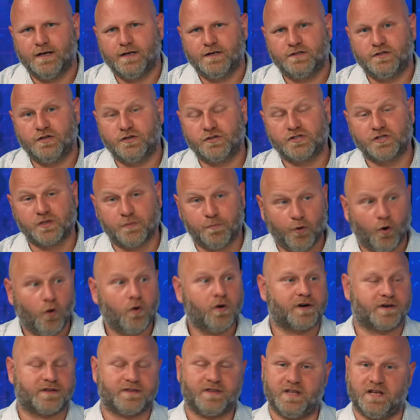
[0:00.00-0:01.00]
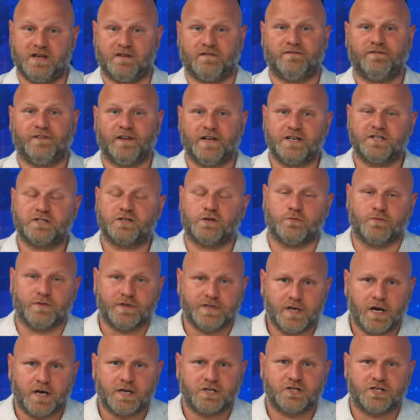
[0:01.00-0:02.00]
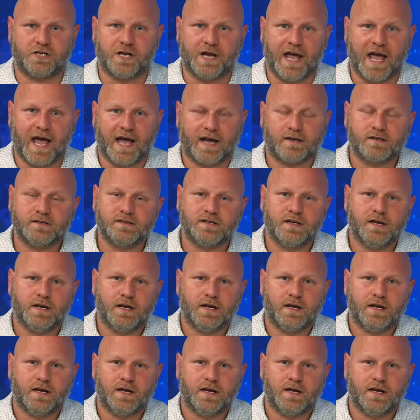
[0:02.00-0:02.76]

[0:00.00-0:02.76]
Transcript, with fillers: to support the Inflation Reduction Act,